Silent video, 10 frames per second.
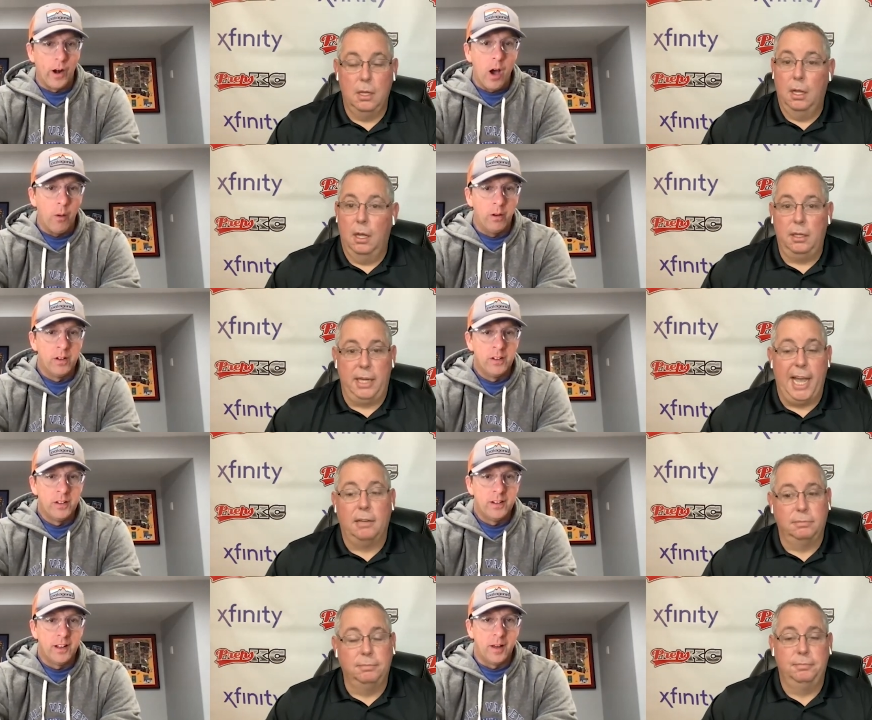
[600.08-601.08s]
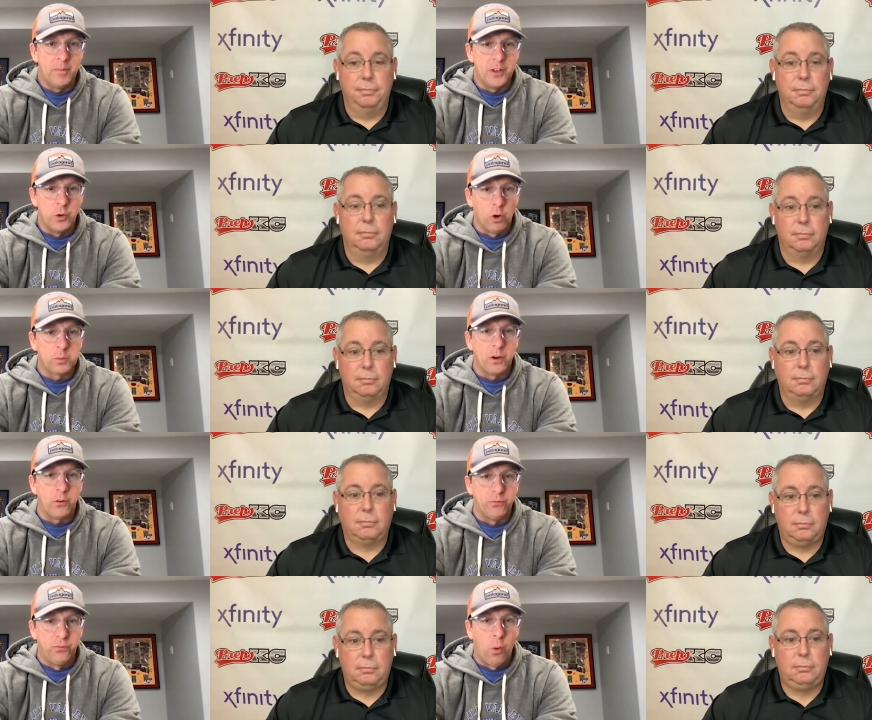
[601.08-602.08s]
Speaker 1: and zero. Oh. Yeah, uh, the Northmen are
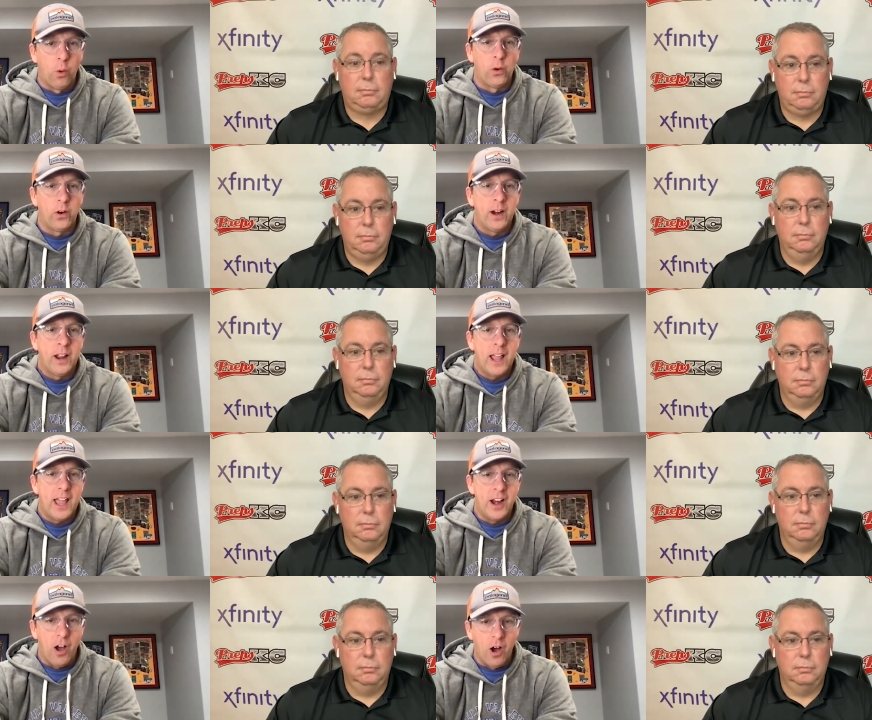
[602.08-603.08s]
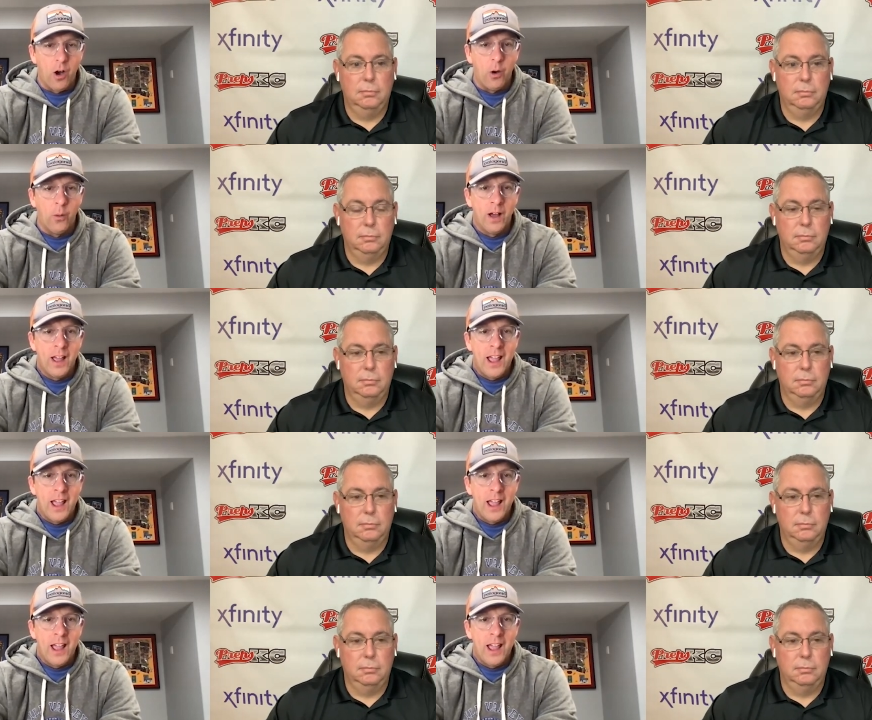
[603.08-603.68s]
four and zero, oh.